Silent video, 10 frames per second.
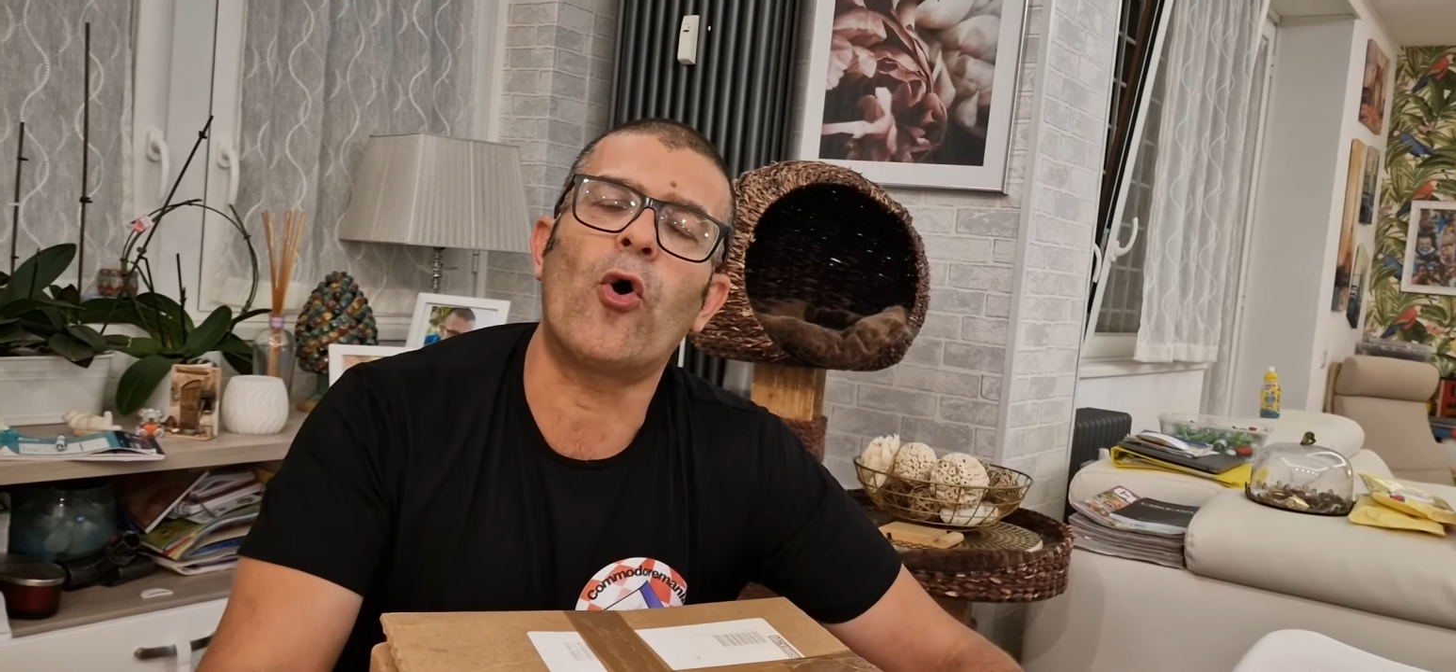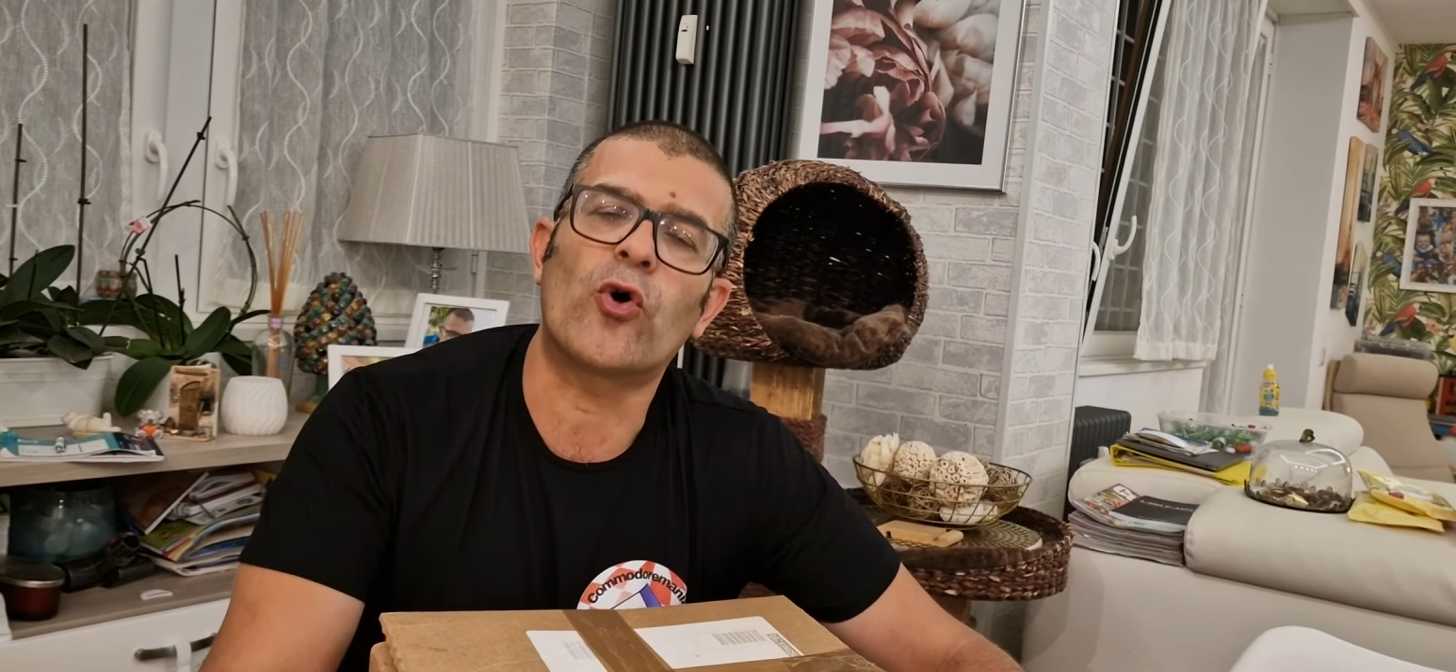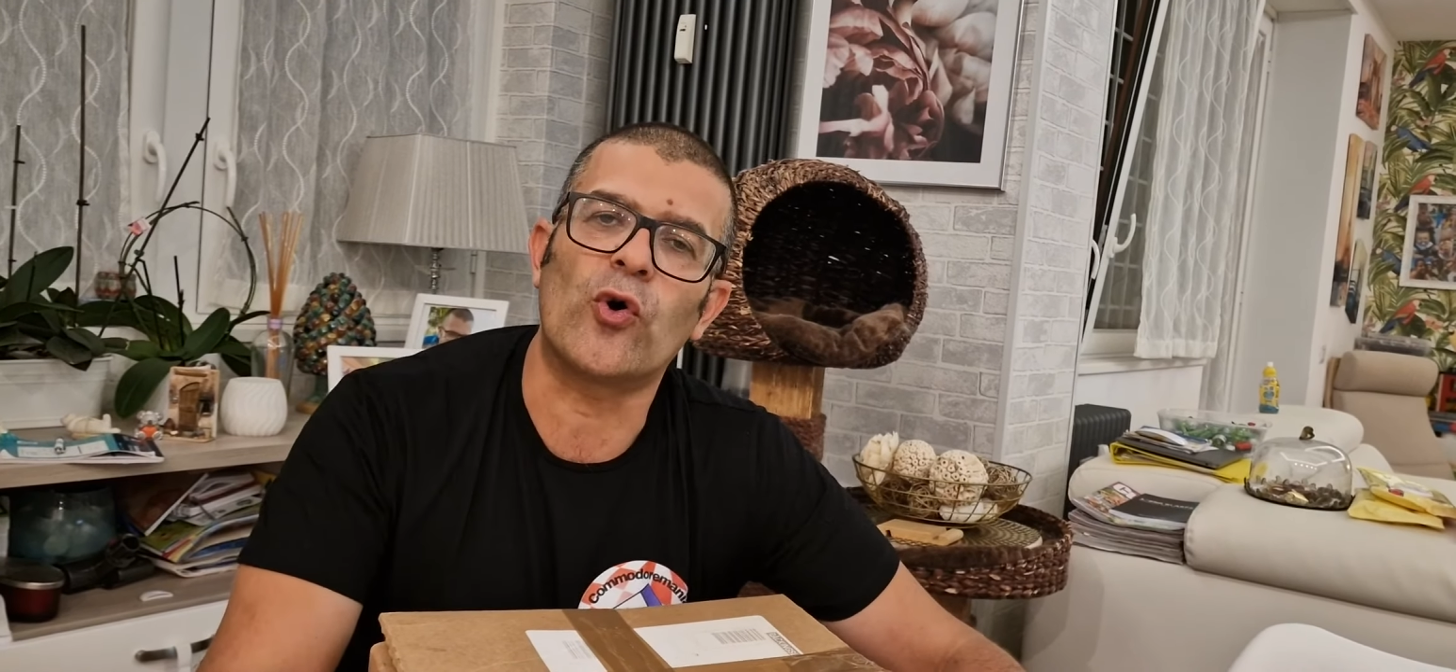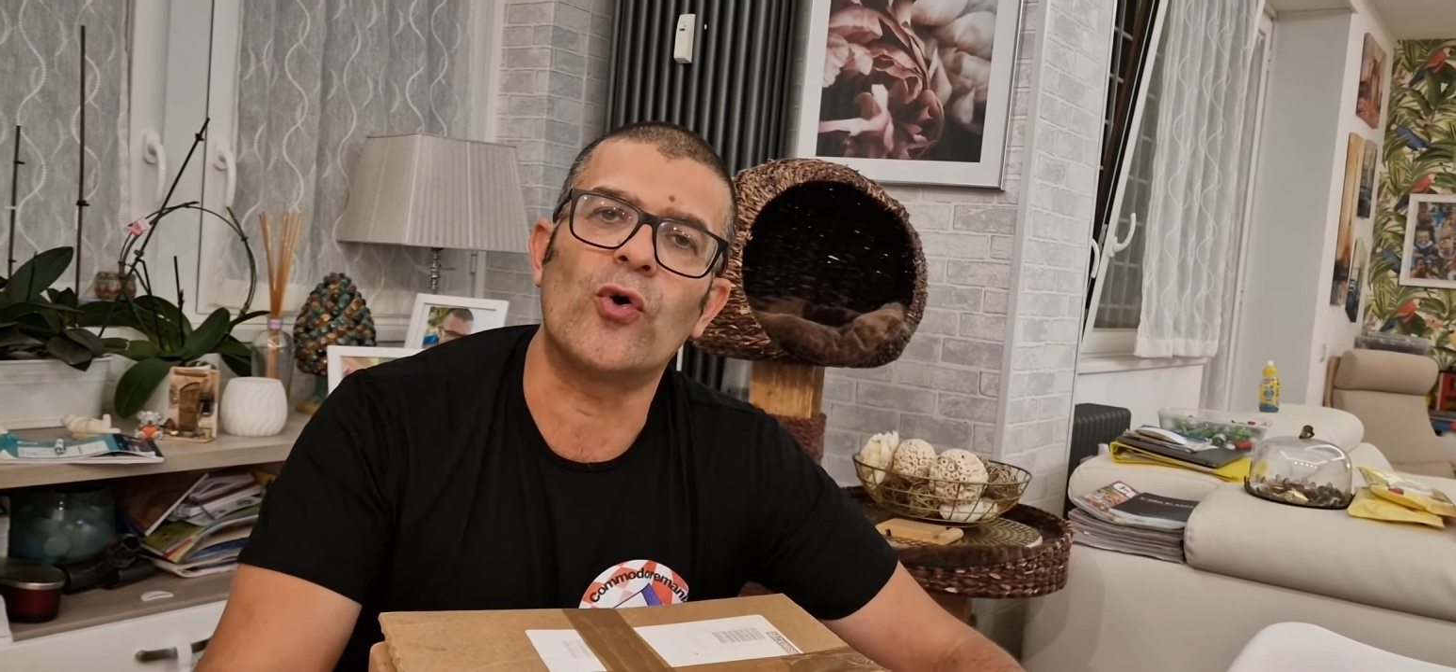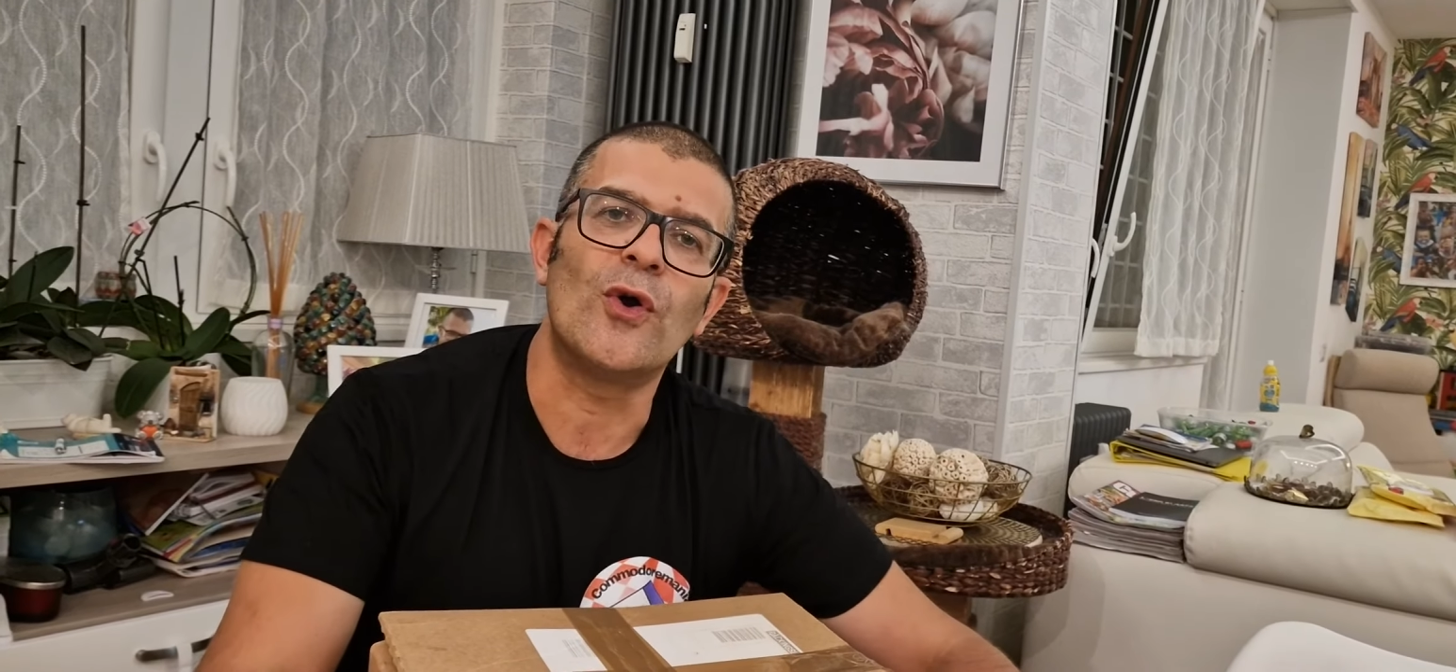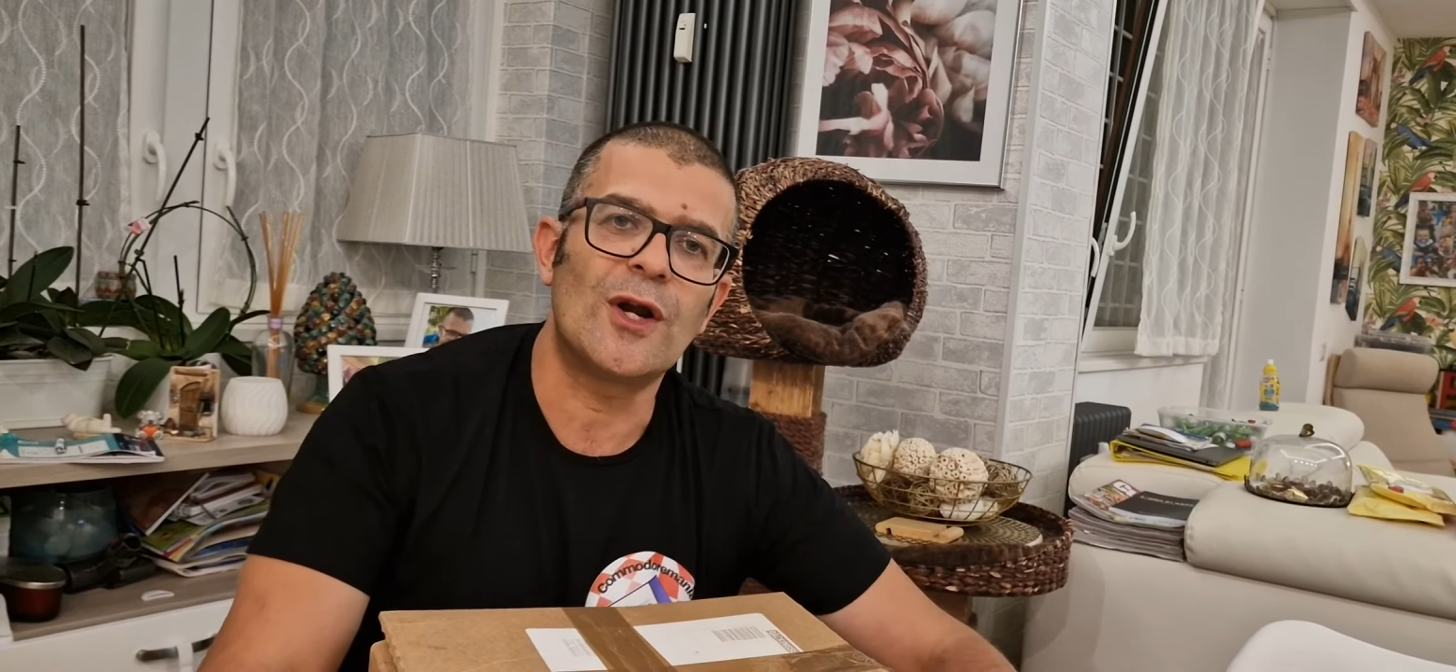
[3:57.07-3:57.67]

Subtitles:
and greater